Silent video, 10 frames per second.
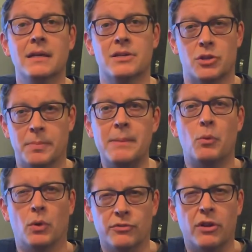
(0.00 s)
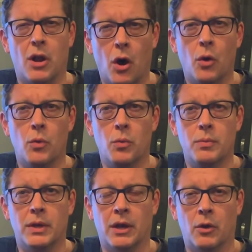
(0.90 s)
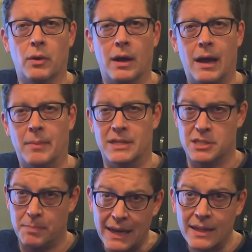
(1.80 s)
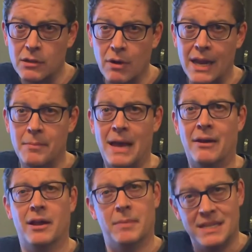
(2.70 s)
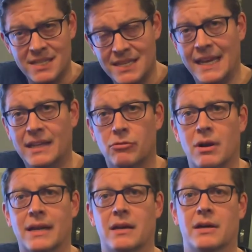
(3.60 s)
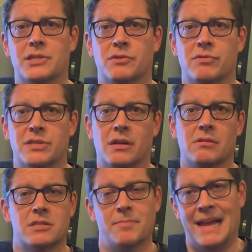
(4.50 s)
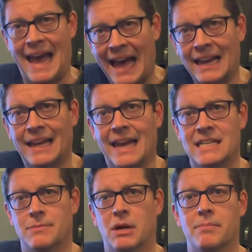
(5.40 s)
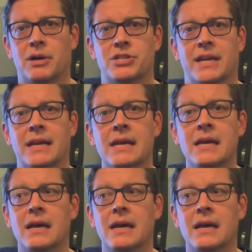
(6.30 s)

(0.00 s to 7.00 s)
So people want to know, am I spending the right amount? Am I seeing the right kinds of results? Am I allocating my budget